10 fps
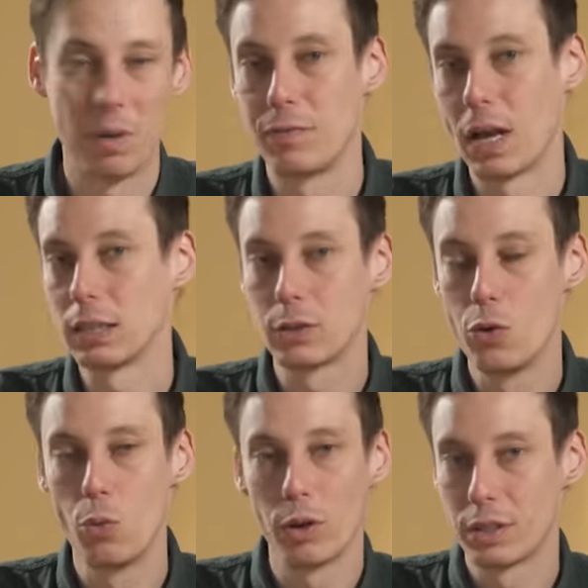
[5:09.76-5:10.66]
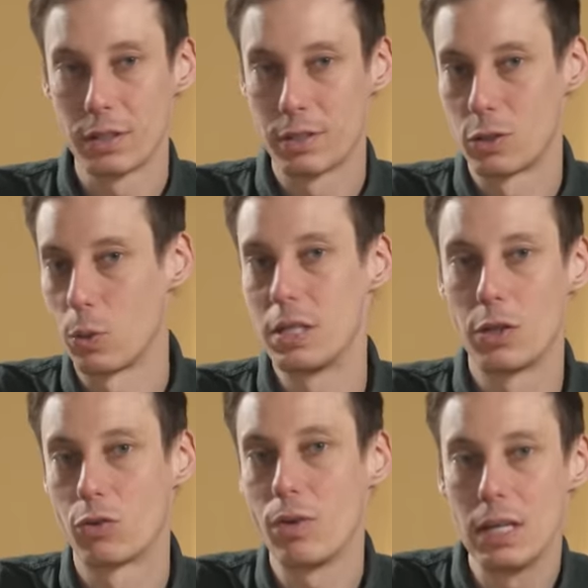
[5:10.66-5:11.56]
But if I ask you, what is
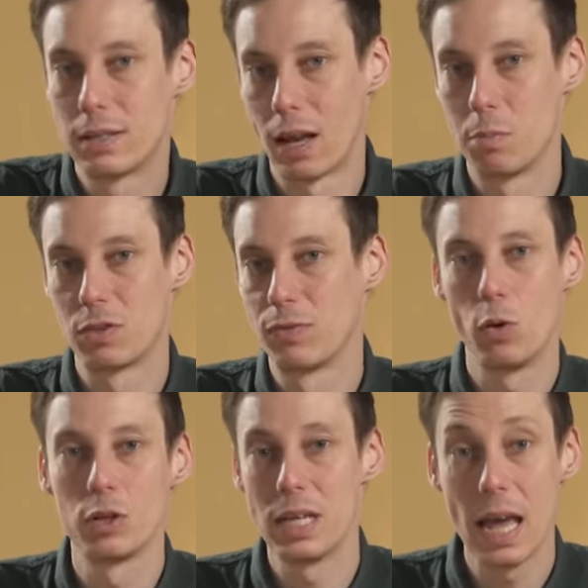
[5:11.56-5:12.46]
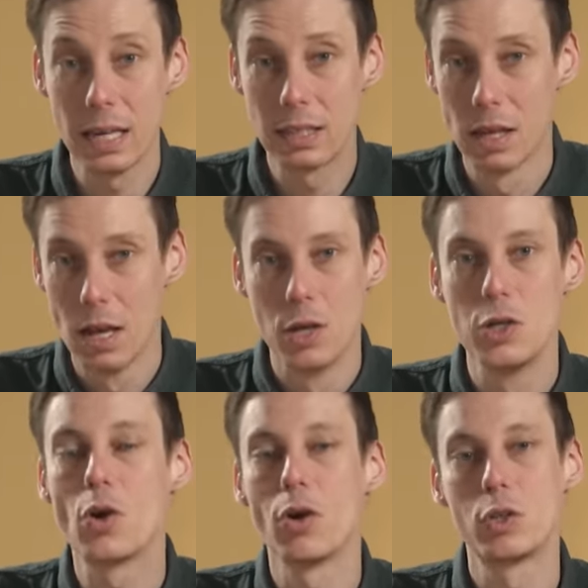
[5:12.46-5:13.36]
twenty-three times forty-eight,
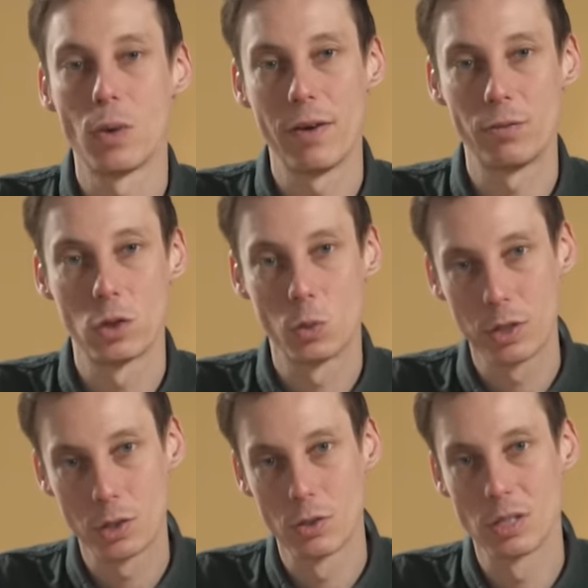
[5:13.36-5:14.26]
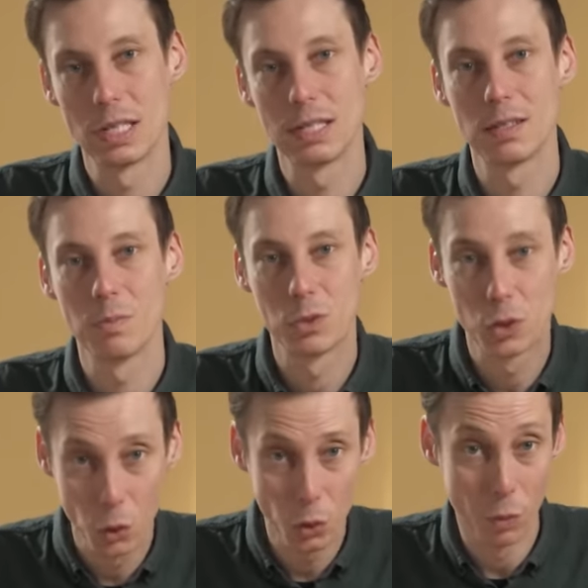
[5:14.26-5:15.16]
you're going to have to switch to system
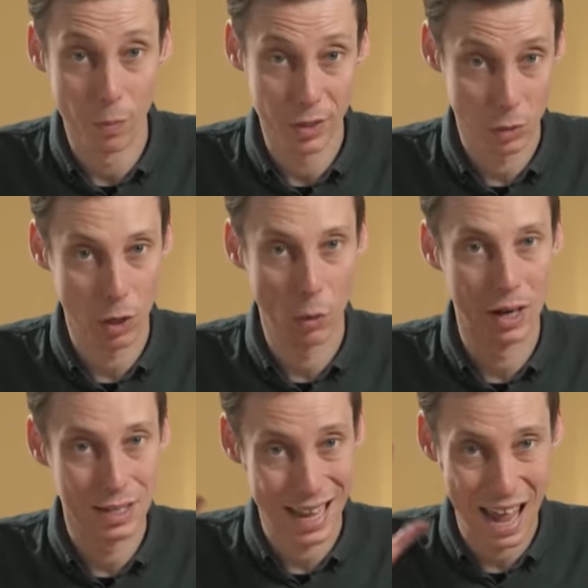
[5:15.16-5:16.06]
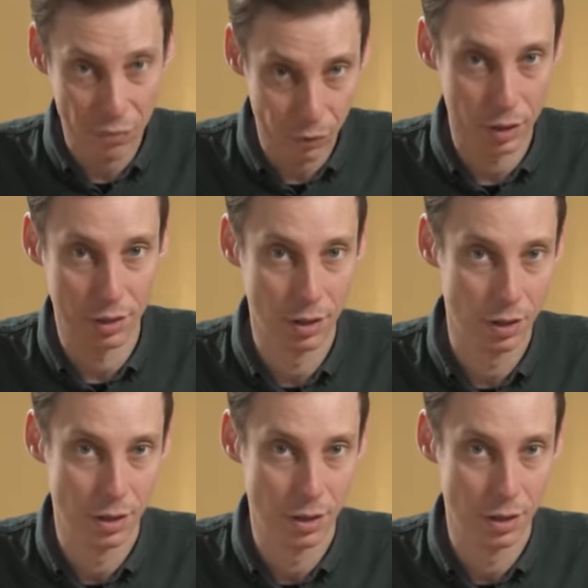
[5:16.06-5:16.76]
two. This requires effort.